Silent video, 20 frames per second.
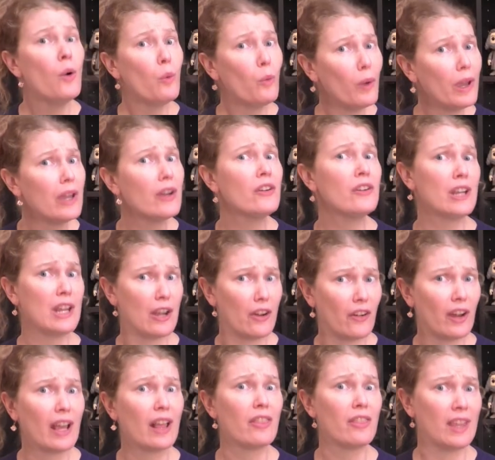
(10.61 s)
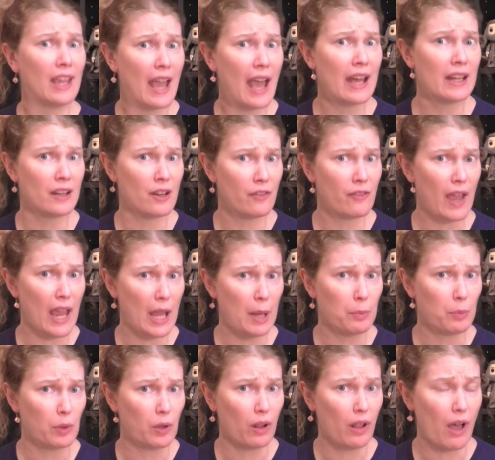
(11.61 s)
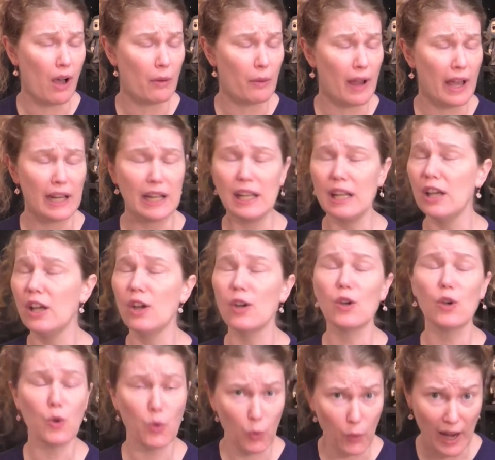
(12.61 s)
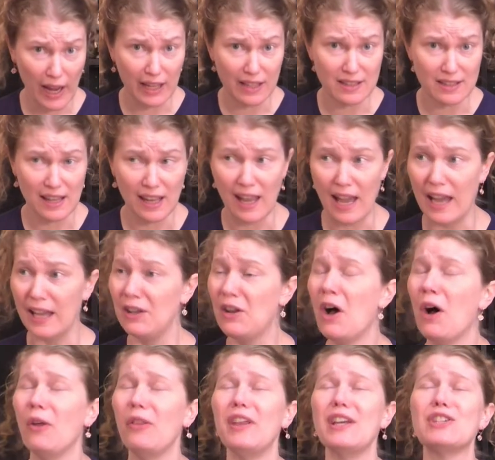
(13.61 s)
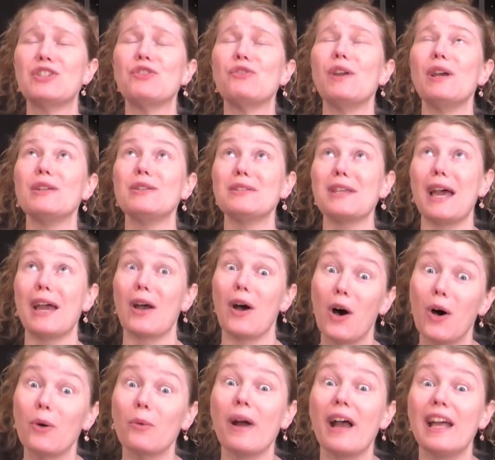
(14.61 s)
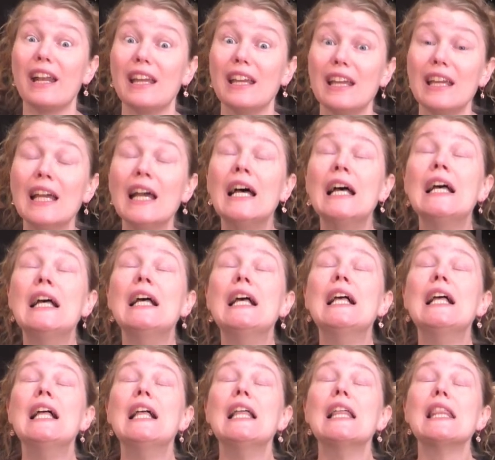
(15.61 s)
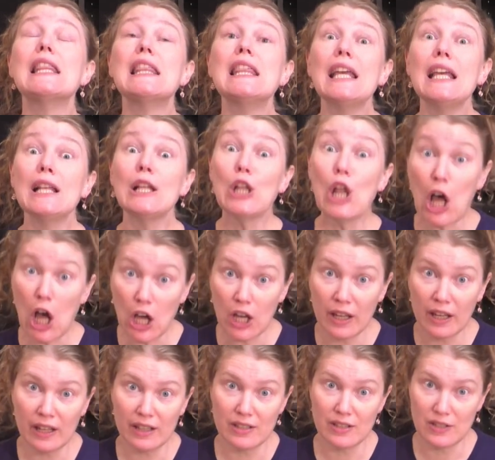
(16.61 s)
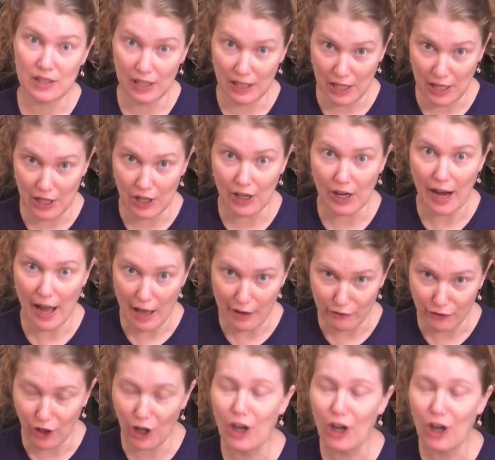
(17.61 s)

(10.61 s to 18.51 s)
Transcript: We are nearing the end of April already. Crazy. I know this feels like already the longest year ever.